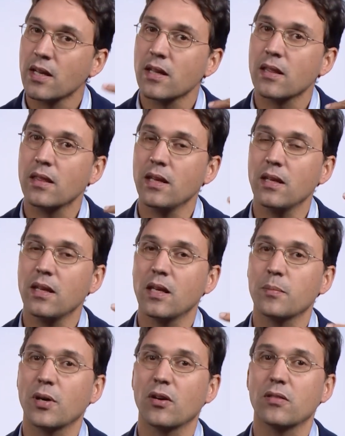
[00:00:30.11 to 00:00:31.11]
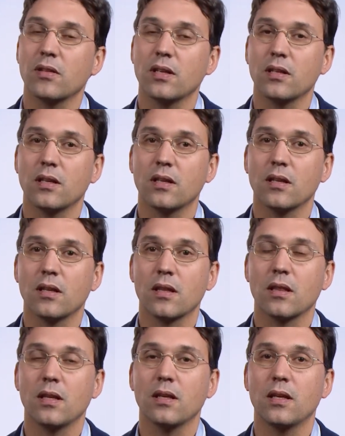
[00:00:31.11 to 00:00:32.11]
Thinking about
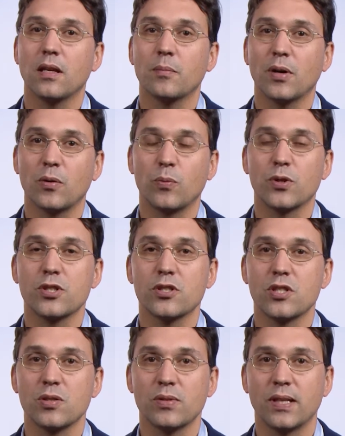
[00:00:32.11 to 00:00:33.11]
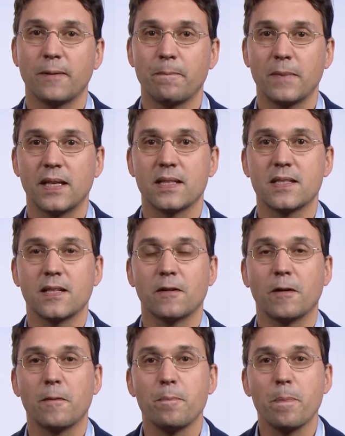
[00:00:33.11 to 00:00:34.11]
thinking about what you're doing, etc.